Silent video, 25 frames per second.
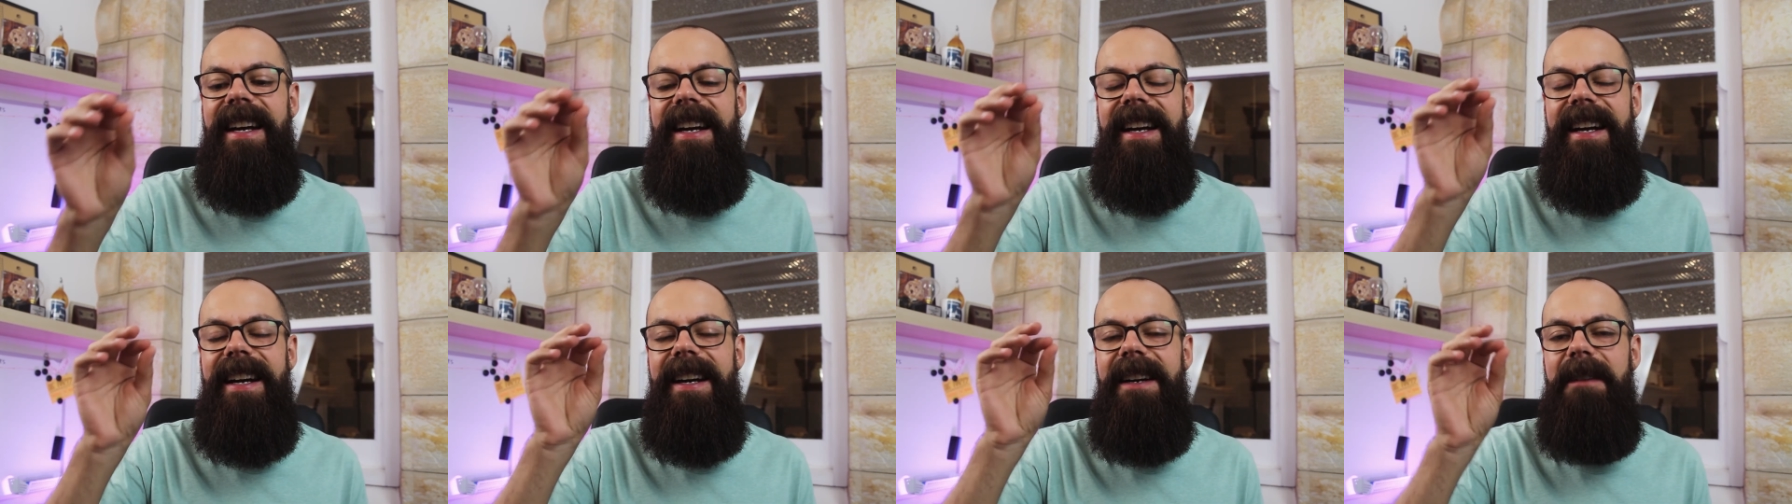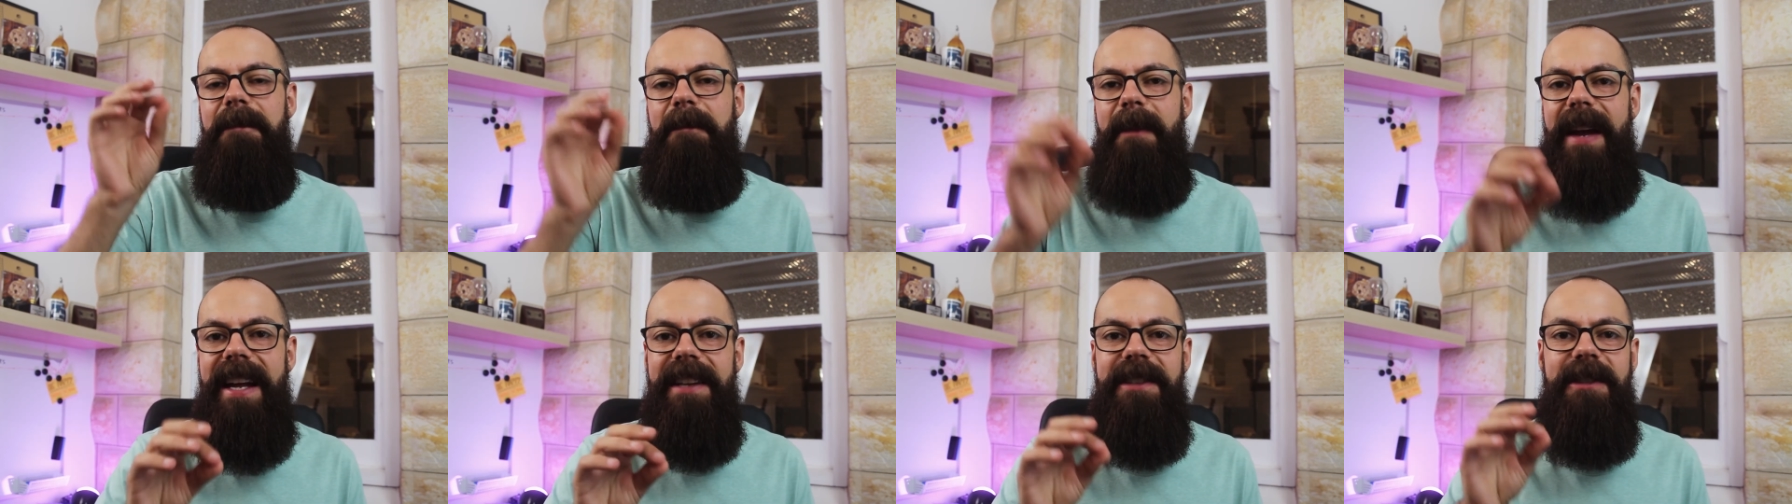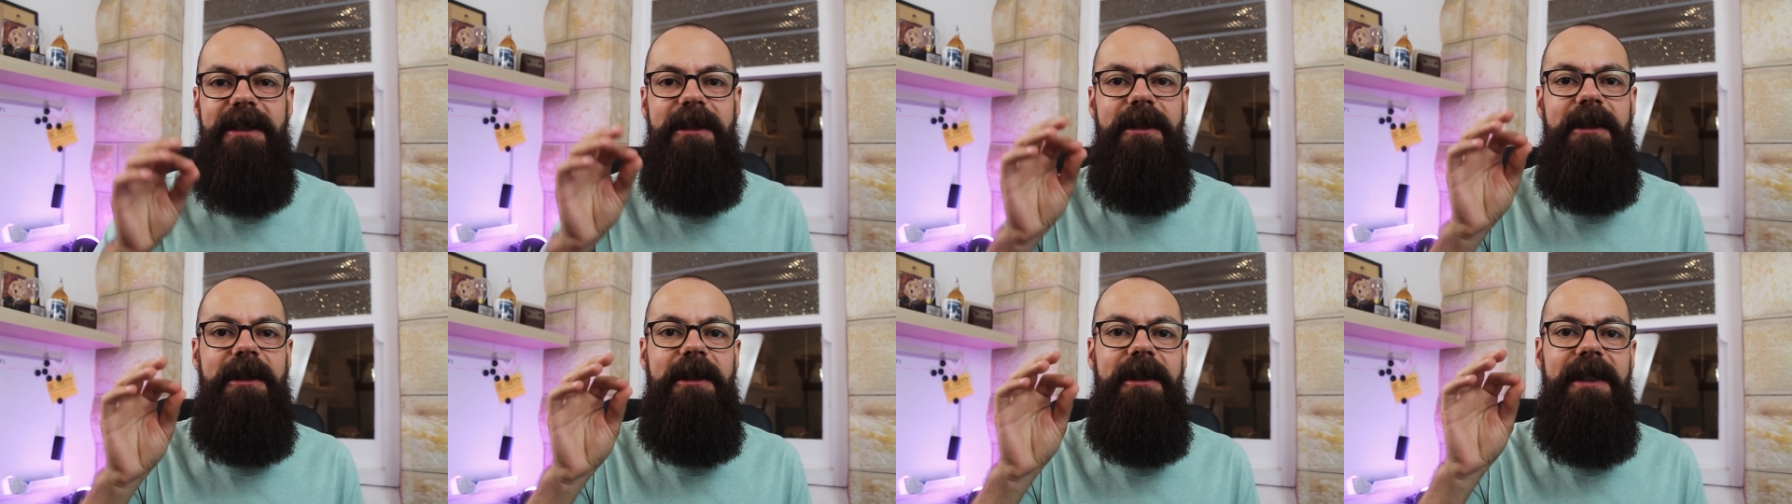uh,
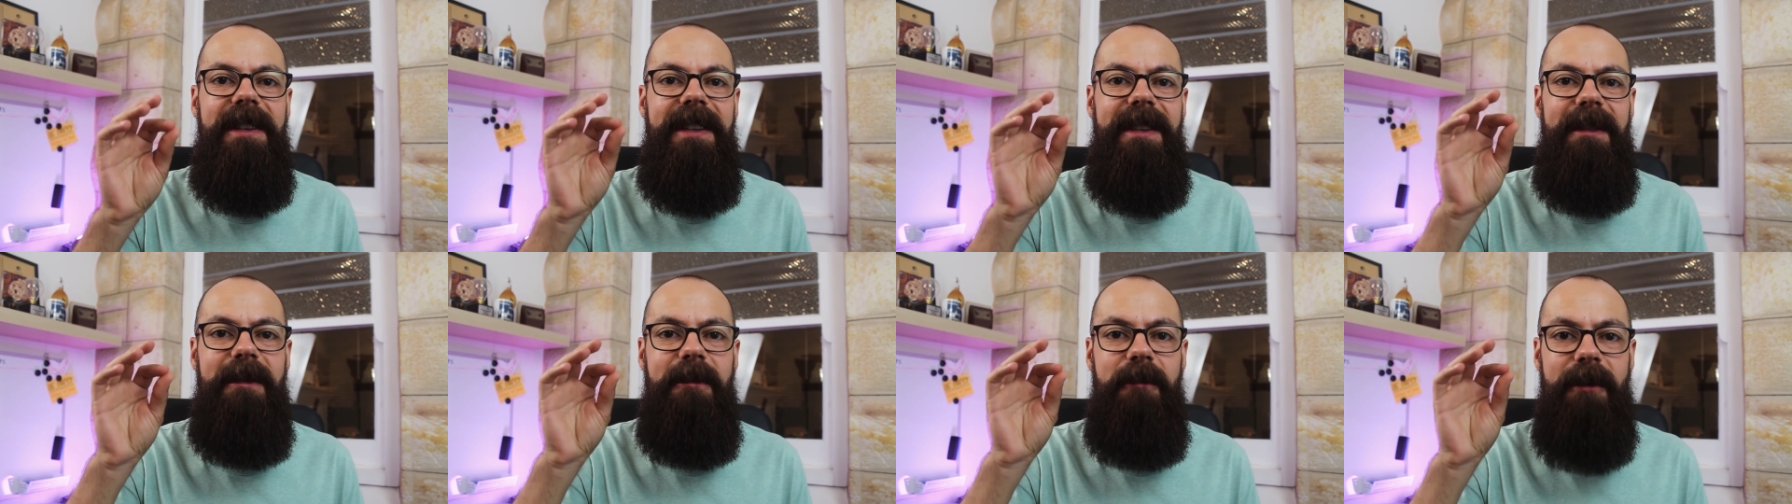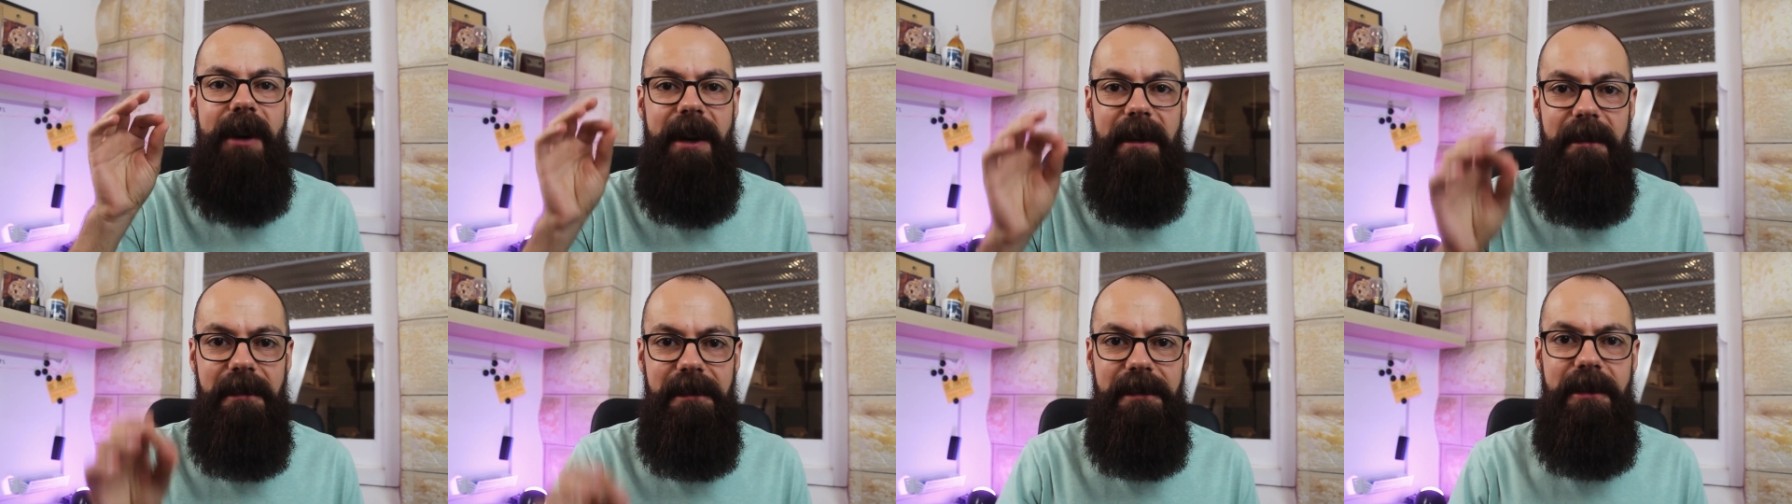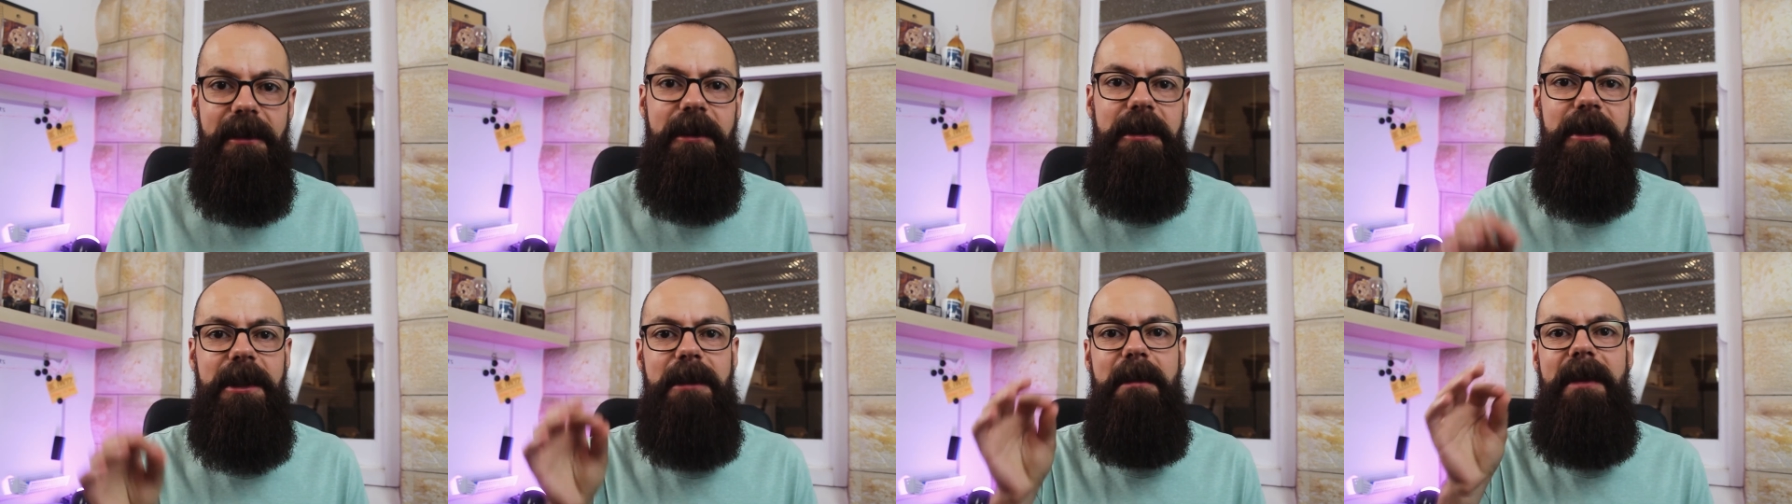metal
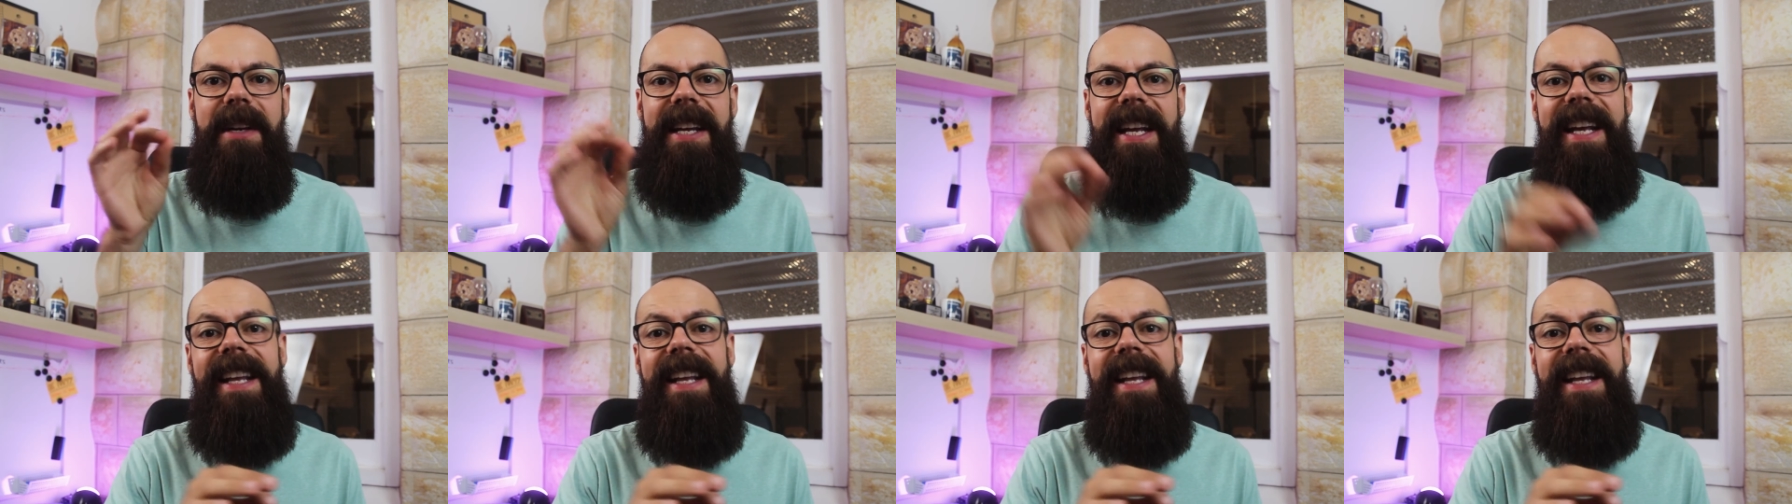reinforcement